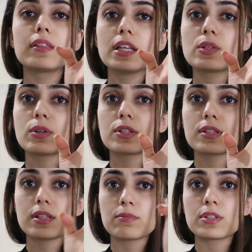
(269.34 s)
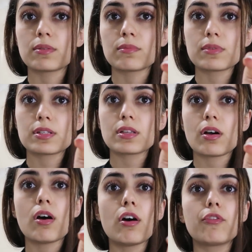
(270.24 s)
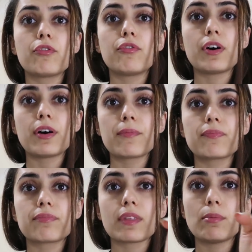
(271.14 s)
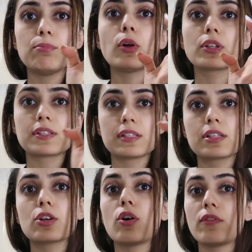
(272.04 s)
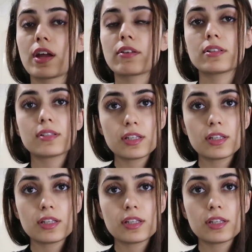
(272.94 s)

these were symptoms of polycystic ovarian